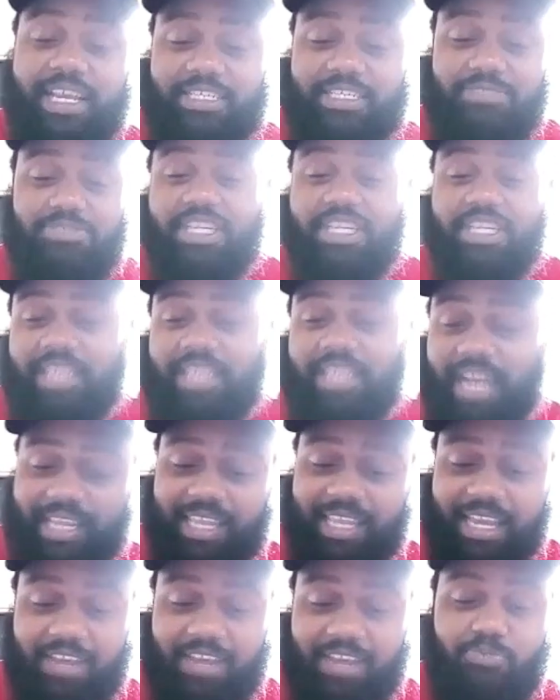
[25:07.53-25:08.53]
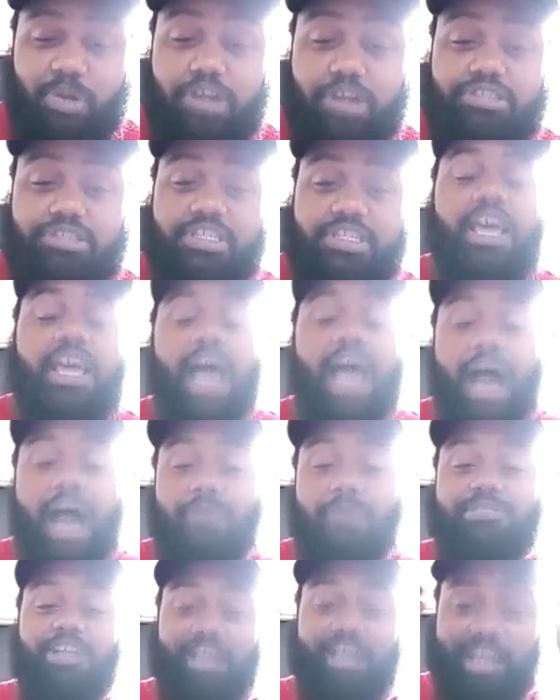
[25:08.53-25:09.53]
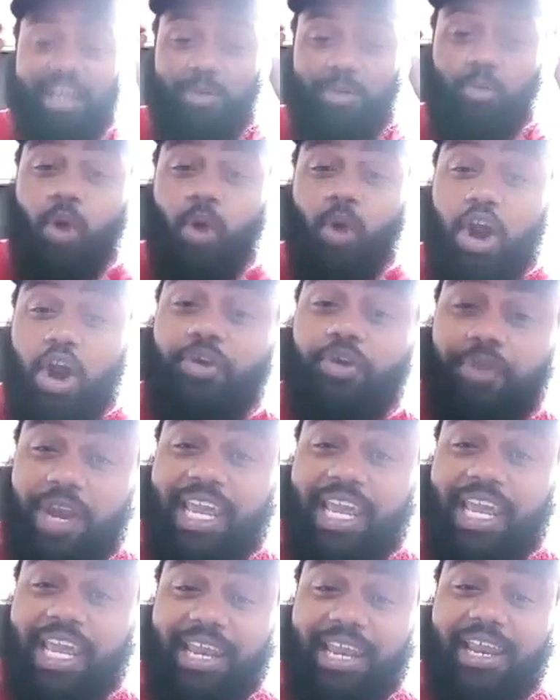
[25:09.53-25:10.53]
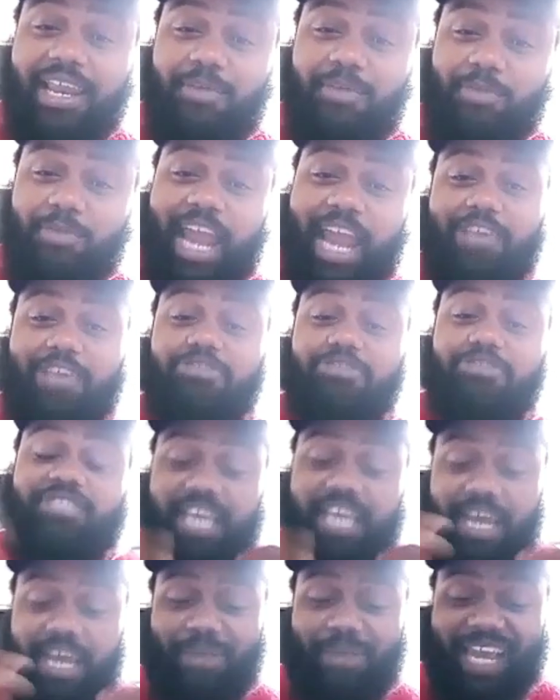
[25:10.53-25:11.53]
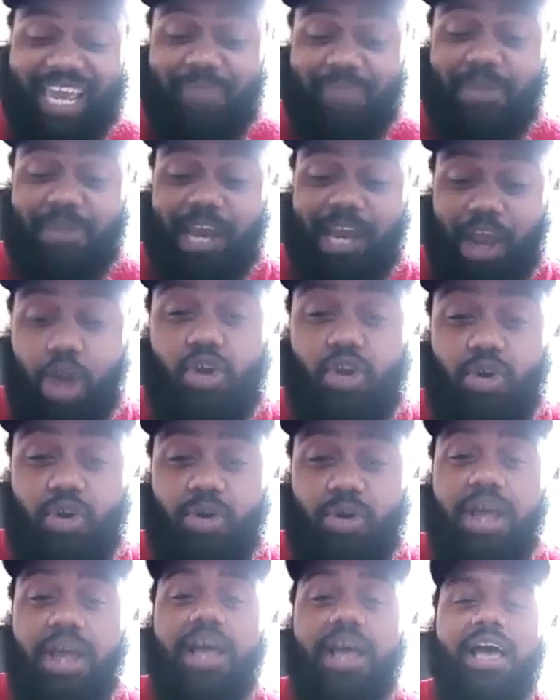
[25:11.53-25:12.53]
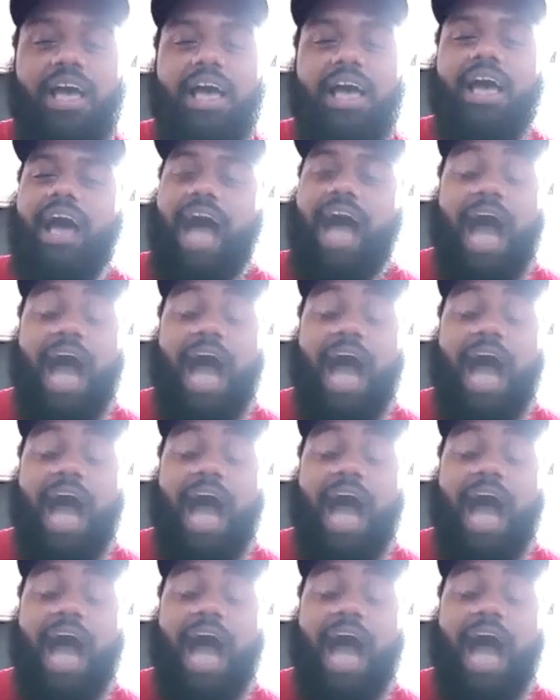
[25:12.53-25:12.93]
of some shit that I can think of personally. I was looking worldly, but like you said, oh, I'm gonna keep it local. Go, you could